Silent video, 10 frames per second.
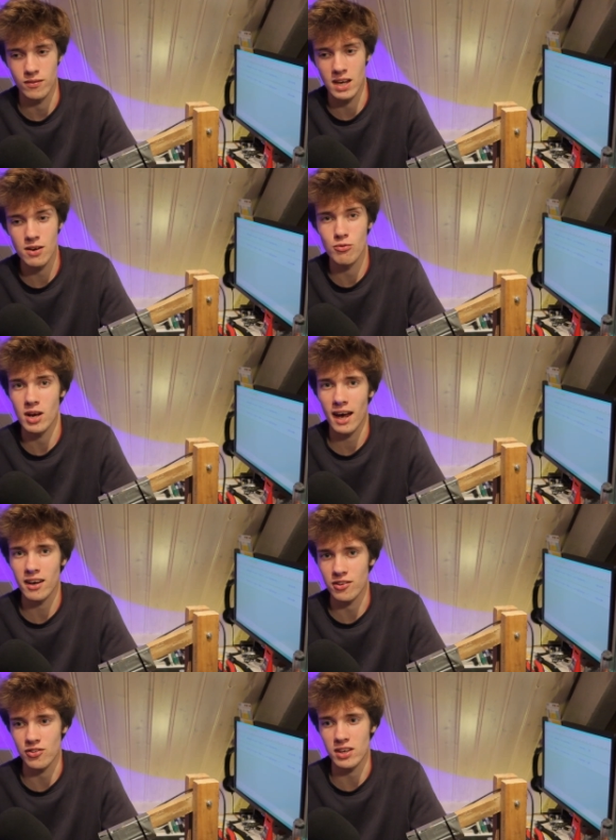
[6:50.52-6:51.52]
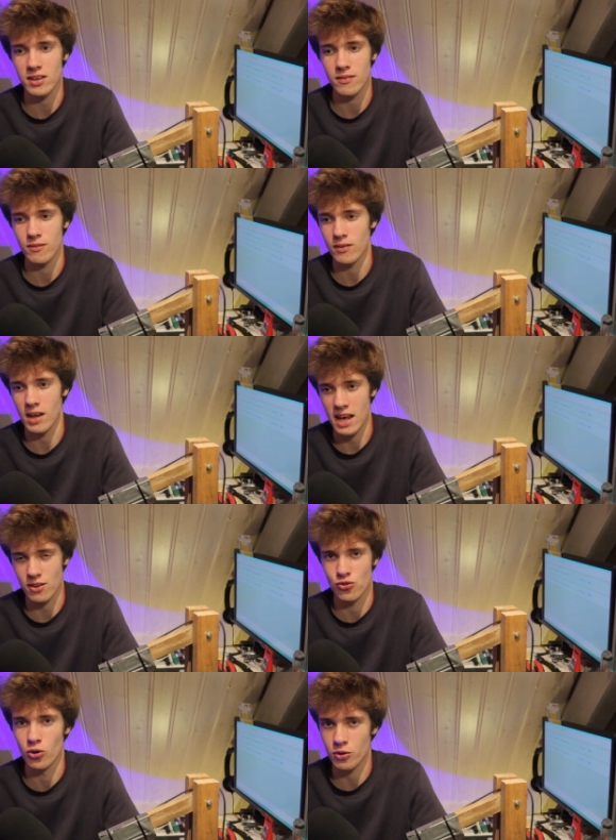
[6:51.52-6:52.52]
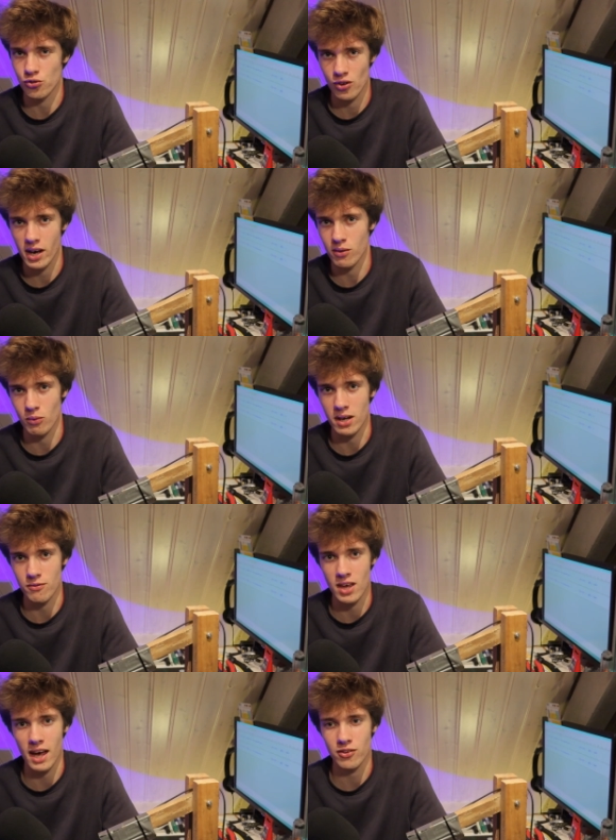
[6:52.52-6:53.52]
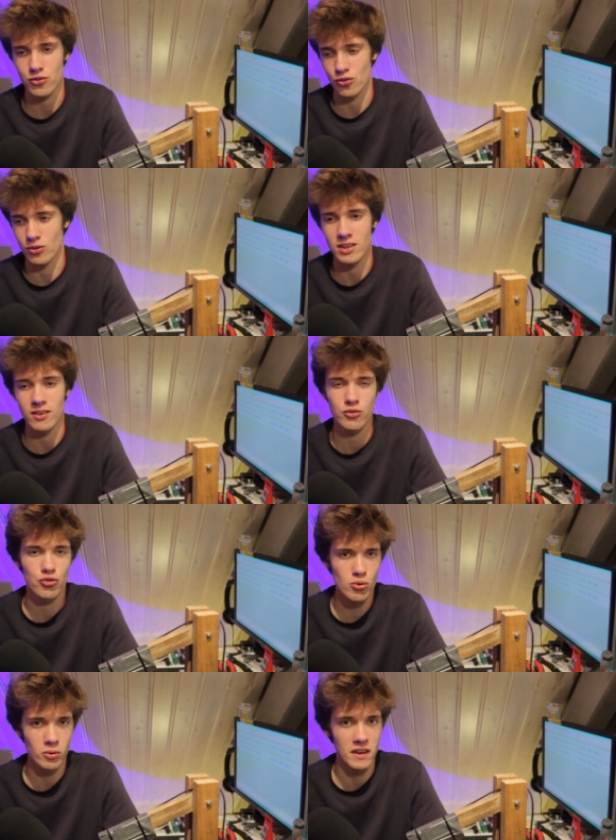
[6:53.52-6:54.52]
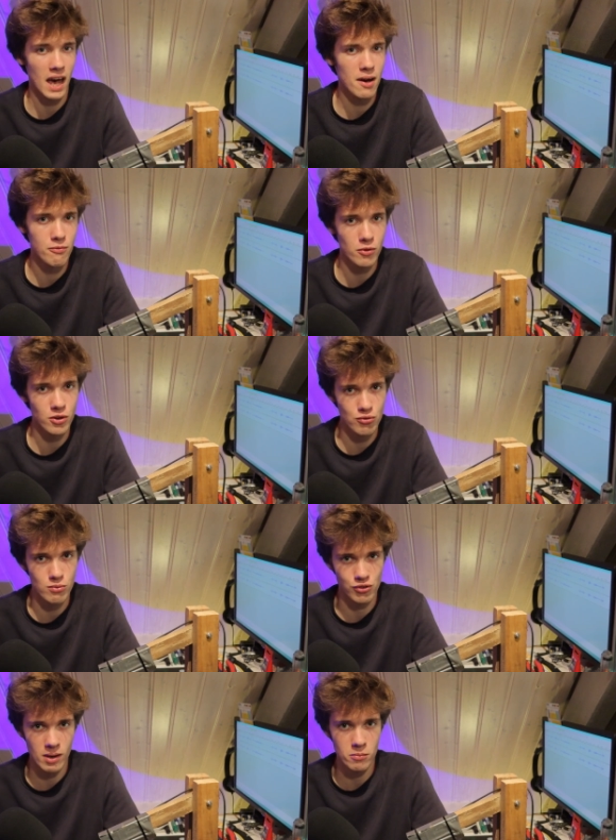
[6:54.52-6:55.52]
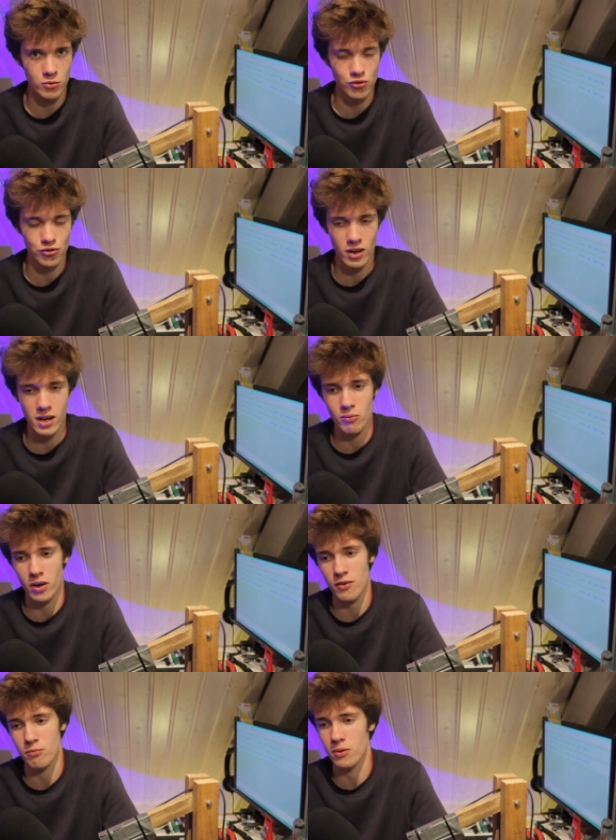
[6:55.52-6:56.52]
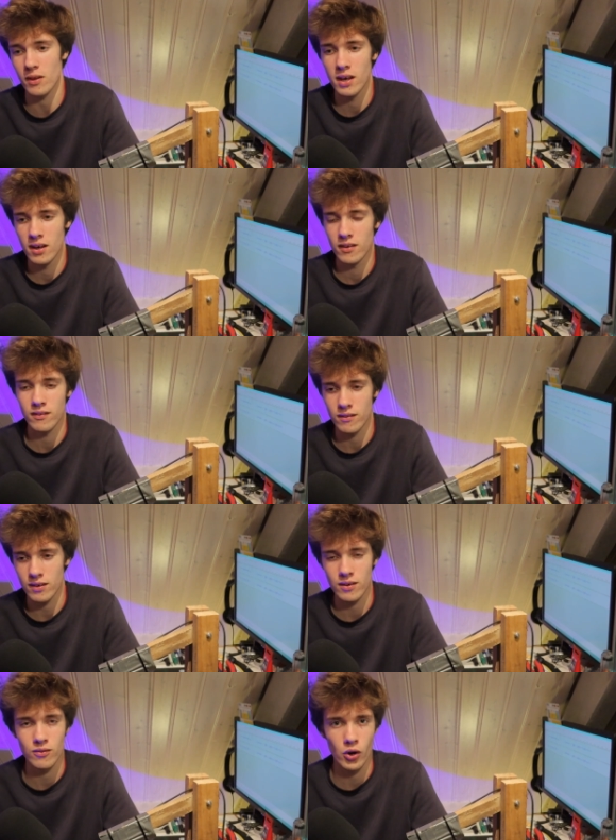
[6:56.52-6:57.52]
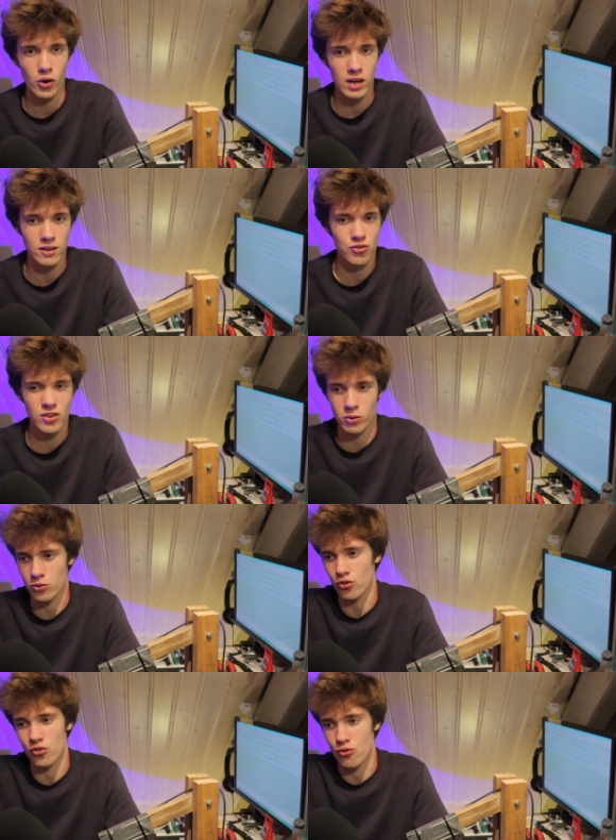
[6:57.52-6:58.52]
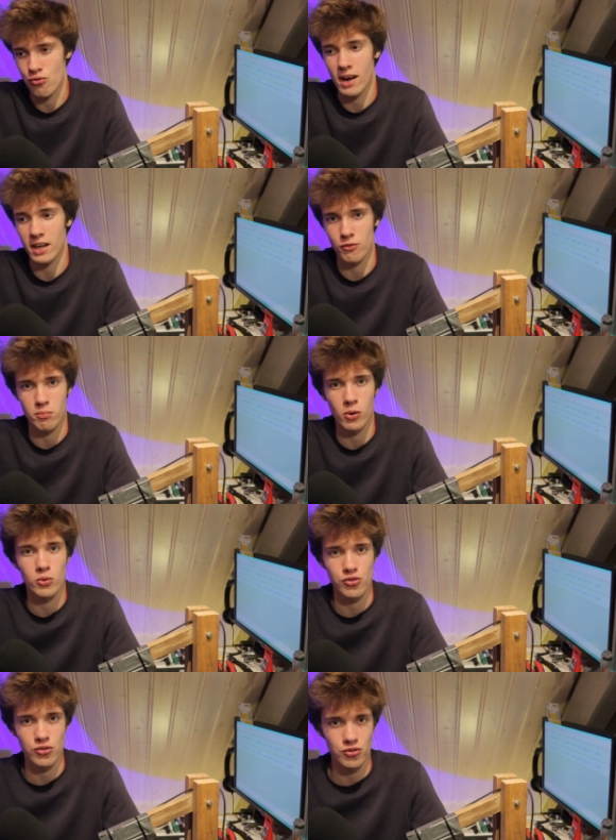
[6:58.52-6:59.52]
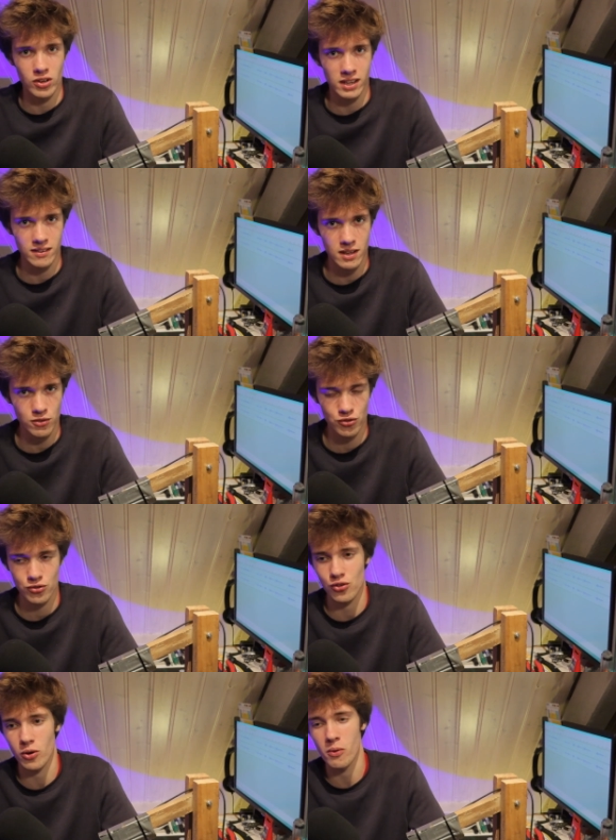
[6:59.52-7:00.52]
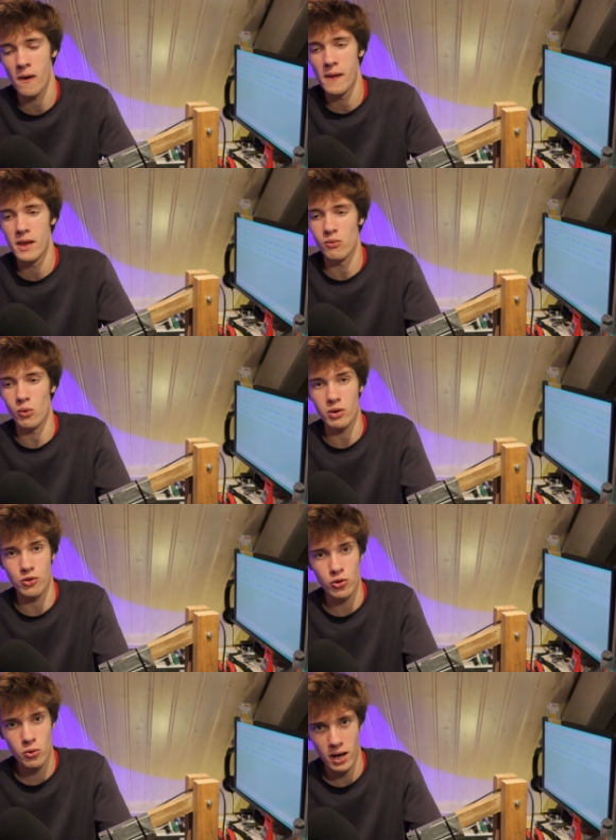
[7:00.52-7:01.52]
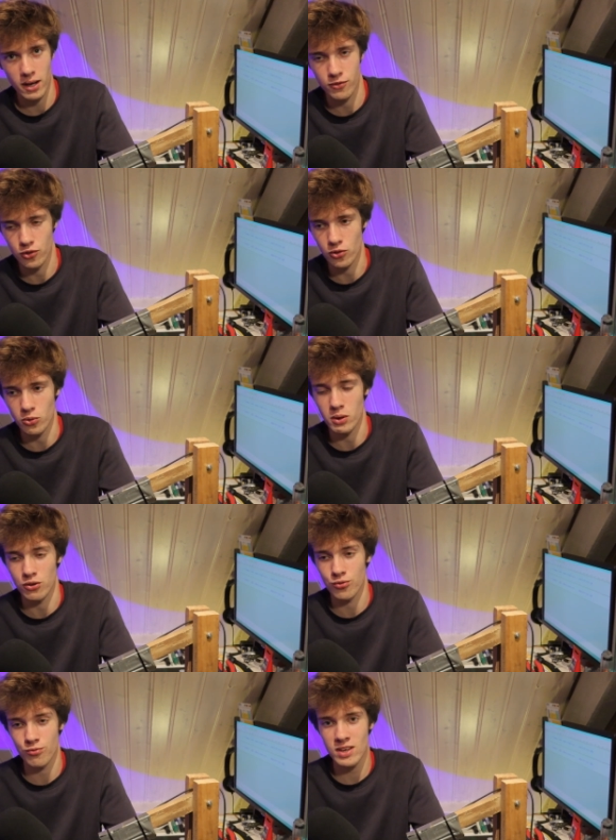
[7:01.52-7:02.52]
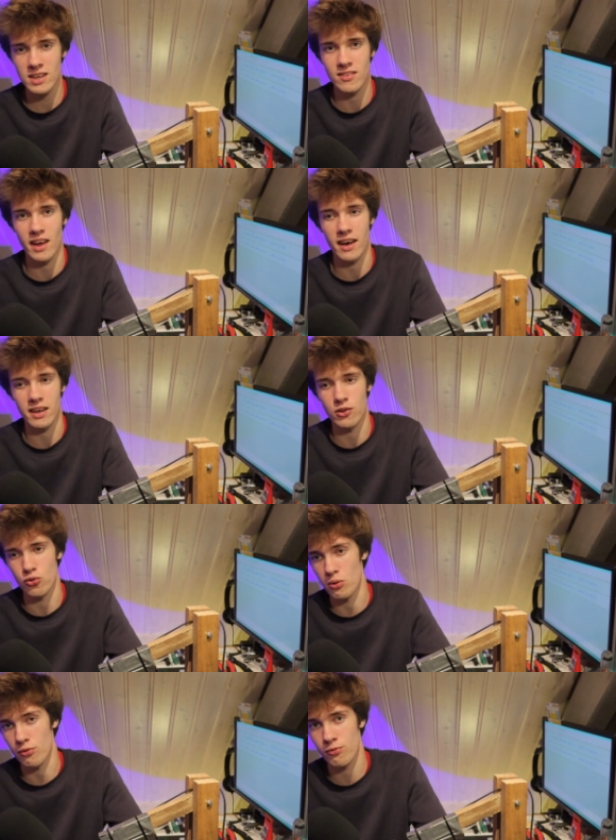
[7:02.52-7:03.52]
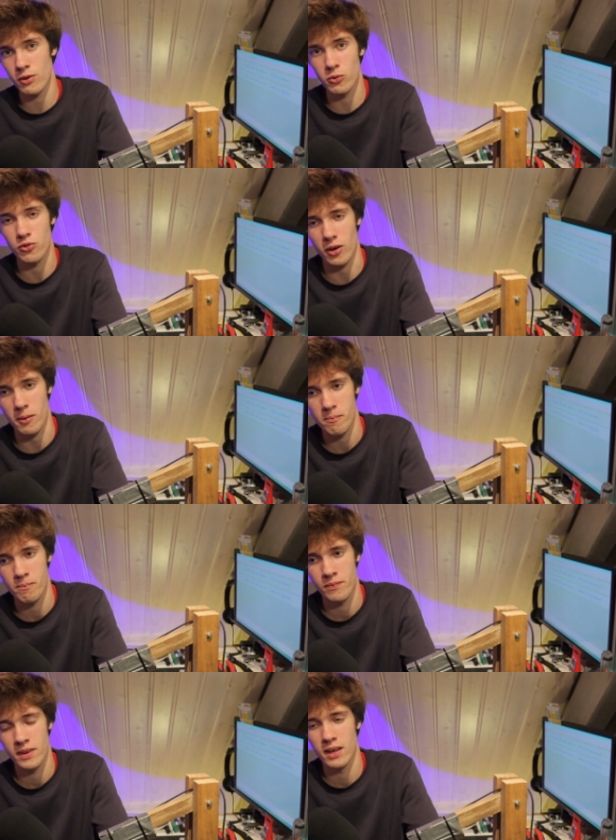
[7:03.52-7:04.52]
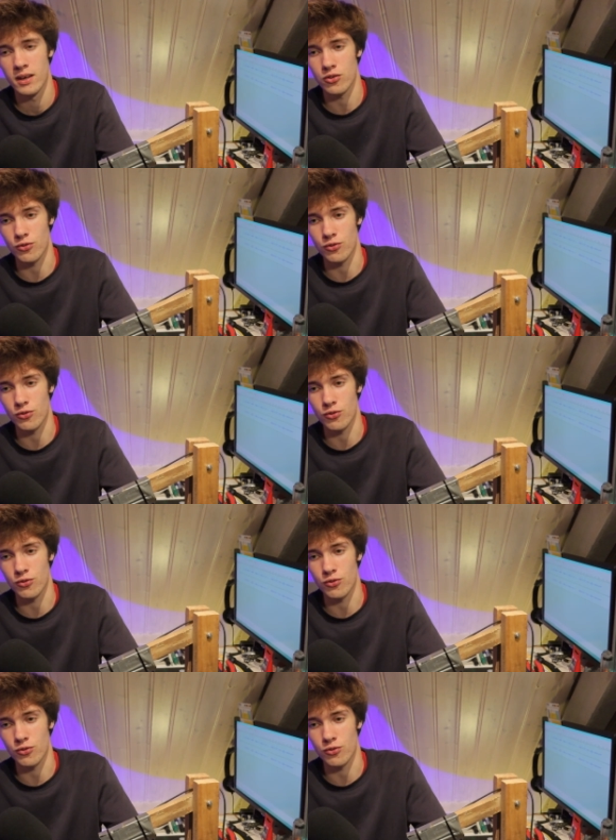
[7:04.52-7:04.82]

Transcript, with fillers: In reality, it's not a sine wave yet. So the sure the average resembles a sine wave, but it's still just a train of pulses like this. So what we do have to do is feed that into a filter to